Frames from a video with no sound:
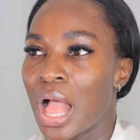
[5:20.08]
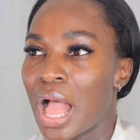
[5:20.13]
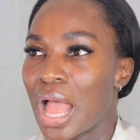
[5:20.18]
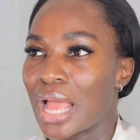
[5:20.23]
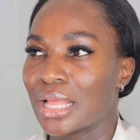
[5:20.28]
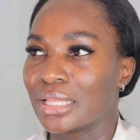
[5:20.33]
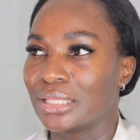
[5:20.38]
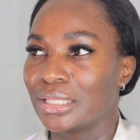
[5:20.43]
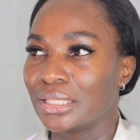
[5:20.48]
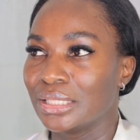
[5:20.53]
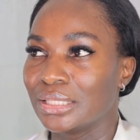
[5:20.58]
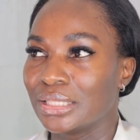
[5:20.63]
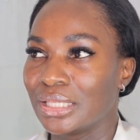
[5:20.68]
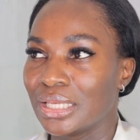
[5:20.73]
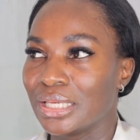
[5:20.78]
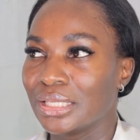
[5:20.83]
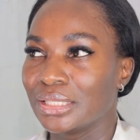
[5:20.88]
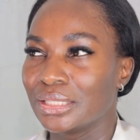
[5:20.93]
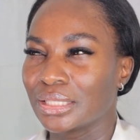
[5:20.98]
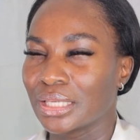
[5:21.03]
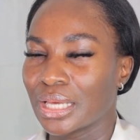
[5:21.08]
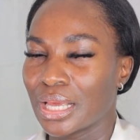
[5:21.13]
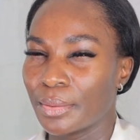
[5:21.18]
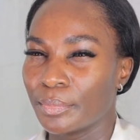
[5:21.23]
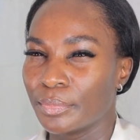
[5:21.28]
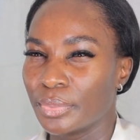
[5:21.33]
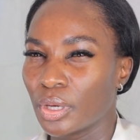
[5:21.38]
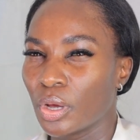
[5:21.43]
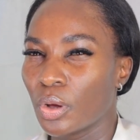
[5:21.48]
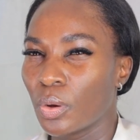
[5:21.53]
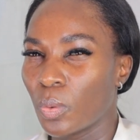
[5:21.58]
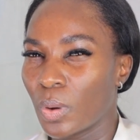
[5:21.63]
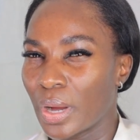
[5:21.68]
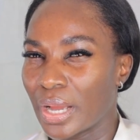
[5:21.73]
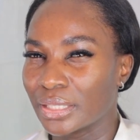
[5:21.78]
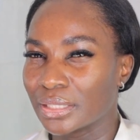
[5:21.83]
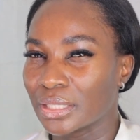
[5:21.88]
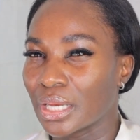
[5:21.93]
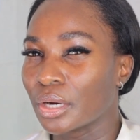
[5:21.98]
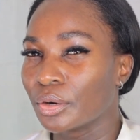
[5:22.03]
and these things can be
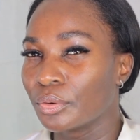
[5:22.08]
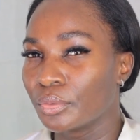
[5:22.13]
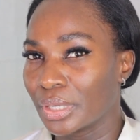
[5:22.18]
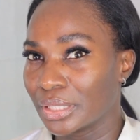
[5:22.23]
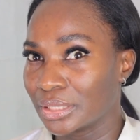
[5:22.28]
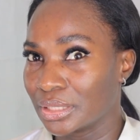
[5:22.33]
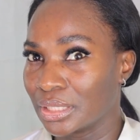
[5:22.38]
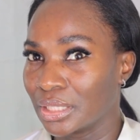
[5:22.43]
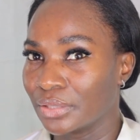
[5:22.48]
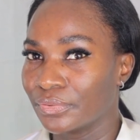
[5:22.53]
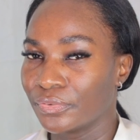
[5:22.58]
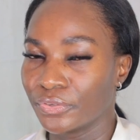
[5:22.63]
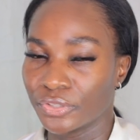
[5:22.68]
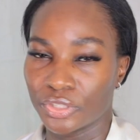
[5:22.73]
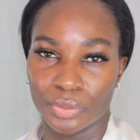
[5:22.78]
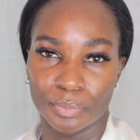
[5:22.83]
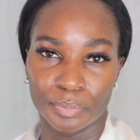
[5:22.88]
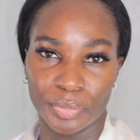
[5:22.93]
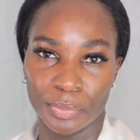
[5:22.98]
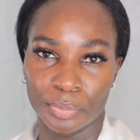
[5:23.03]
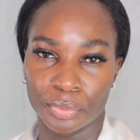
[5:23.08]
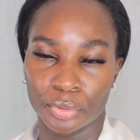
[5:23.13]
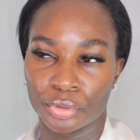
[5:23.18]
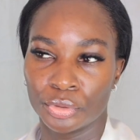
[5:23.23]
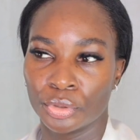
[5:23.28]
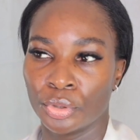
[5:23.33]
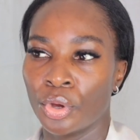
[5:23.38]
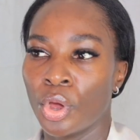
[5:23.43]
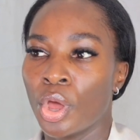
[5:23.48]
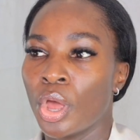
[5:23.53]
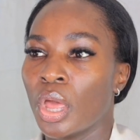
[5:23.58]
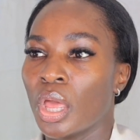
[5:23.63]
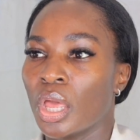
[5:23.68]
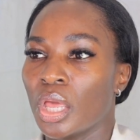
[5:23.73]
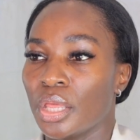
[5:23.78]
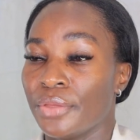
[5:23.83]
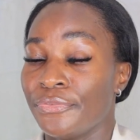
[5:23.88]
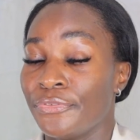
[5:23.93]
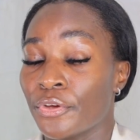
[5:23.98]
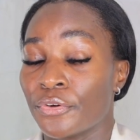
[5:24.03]
quite aggressive for some people. So
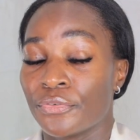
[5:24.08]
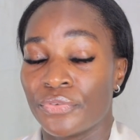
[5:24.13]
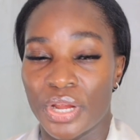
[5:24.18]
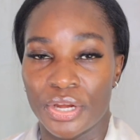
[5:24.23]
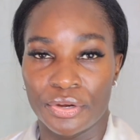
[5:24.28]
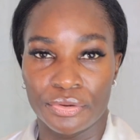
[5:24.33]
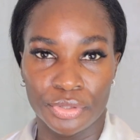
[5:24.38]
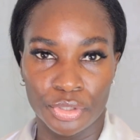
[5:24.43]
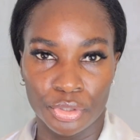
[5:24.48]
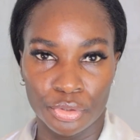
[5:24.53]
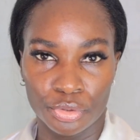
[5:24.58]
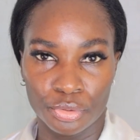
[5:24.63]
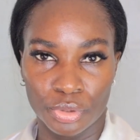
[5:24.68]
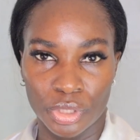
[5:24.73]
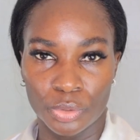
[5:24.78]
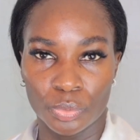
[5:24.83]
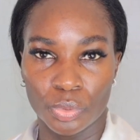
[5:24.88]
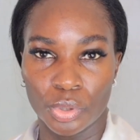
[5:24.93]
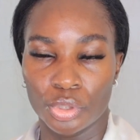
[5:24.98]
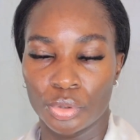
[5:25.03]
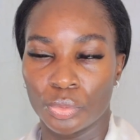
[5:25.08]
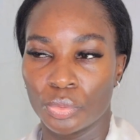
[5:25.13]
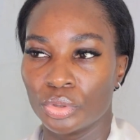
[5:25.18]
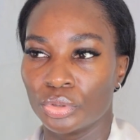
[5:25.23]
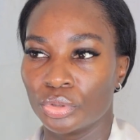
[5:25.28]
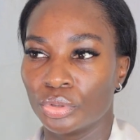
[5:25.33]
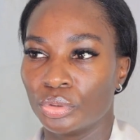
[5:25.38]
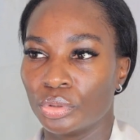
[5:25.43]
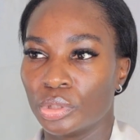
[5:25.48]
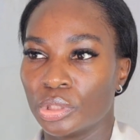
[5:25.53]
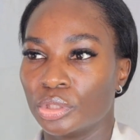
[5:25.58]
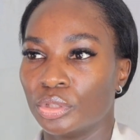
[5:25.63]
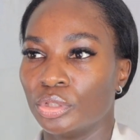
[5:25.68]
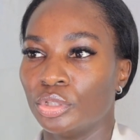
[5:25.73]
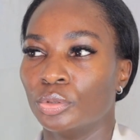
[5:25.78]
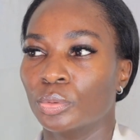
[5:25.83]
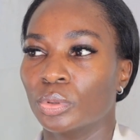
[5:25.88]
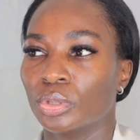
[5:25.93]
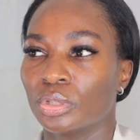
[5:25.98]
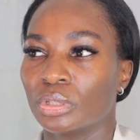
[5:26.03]
if you're very new to it, what you want to do is
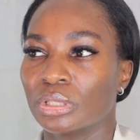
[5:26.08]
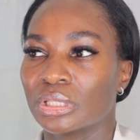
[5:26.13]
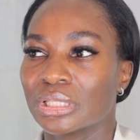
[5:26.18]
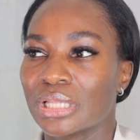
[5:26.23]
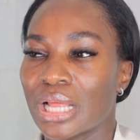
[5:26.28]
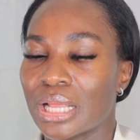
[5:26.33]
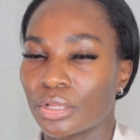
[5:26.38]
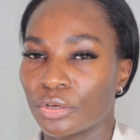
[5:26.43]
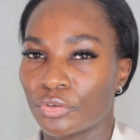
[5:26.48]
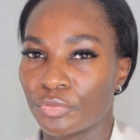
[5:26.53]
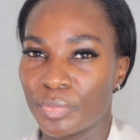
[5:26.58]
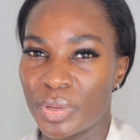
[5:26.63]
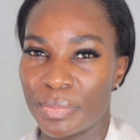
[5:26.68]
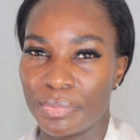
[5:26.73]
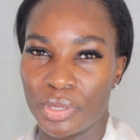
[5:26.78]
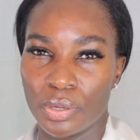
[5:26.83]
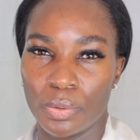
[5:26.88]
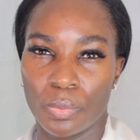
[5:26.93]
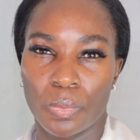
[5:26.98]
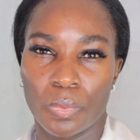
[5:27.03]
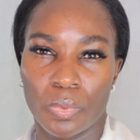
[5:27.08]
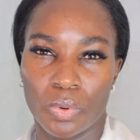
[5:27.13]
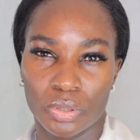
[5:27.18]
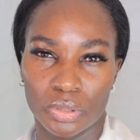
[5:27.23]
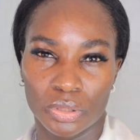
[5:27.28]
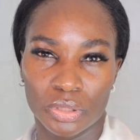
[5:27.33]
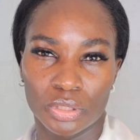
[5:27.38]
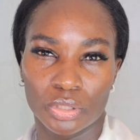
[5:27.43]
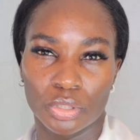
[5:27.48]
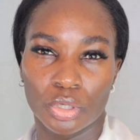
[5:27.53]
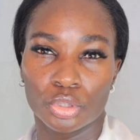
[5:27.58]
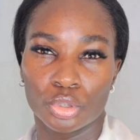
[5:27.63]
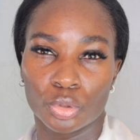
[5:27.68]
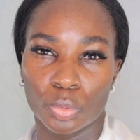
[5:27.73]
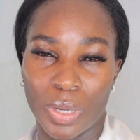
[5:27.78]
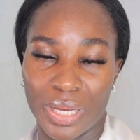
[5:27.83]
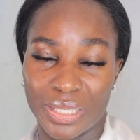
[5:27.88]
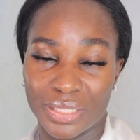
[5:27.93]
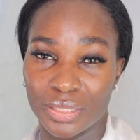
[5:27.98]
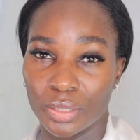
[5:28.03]
you want to start off maybe once or
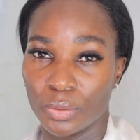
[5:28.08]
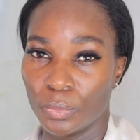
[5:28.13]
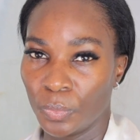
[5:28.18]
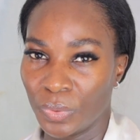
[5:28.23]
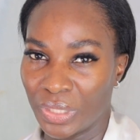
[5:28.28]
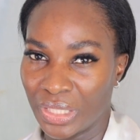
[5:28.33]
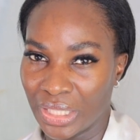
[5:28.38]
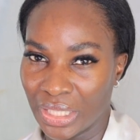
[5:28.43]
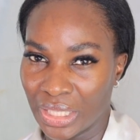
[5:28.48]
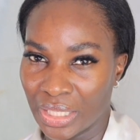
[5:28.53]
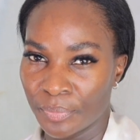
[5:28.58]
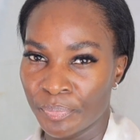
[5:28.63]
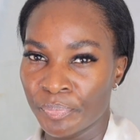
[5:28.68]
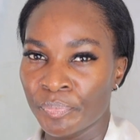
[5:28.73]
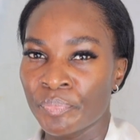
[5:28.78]
twice a week